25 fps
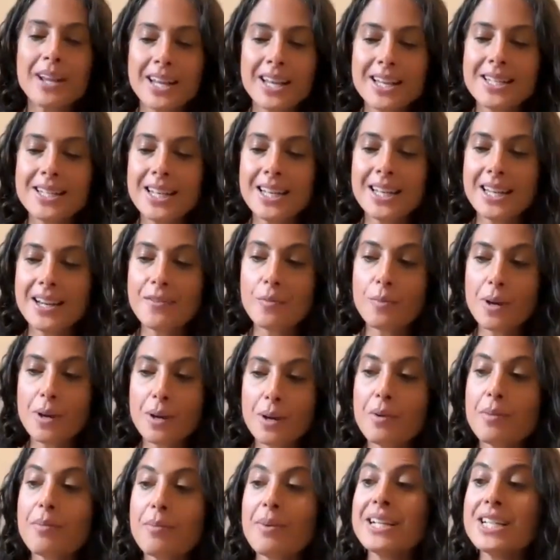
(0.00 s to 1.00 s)
my kids had never
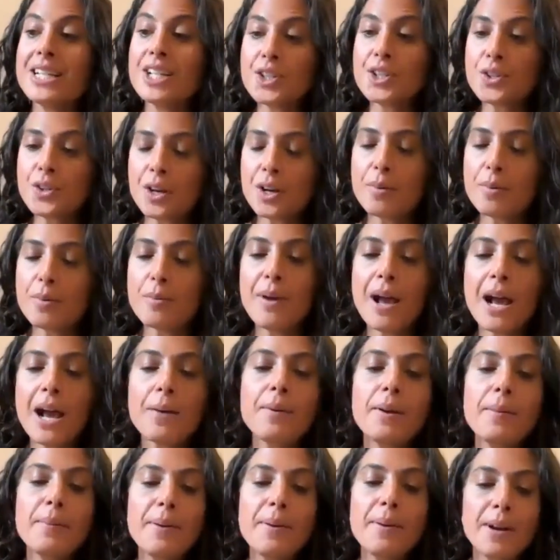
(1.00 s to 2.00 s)
been, but my sister had been
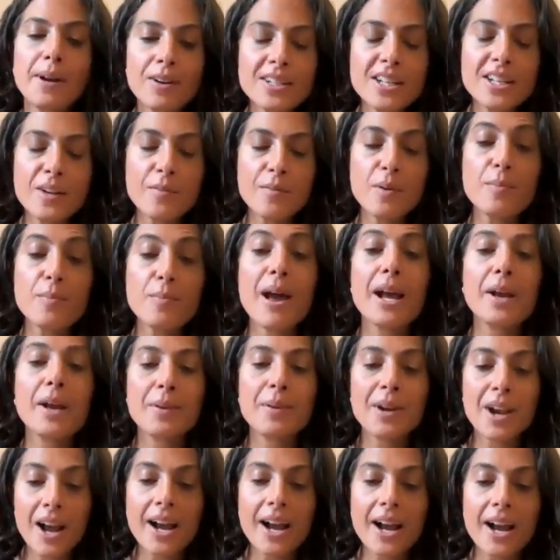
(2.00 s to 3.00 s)
back, my parents had been
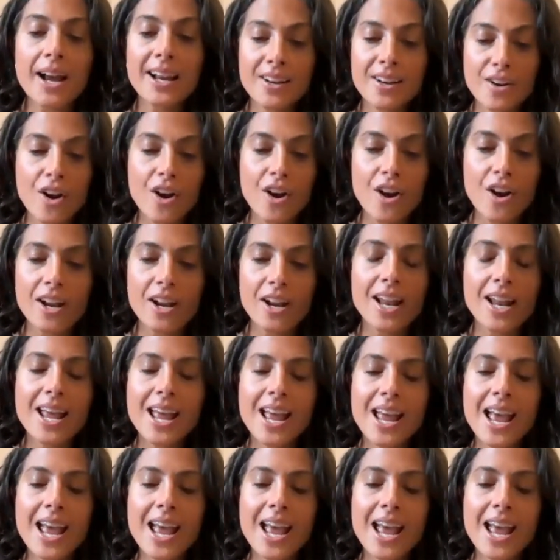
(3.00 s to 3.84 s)
back, but I had not.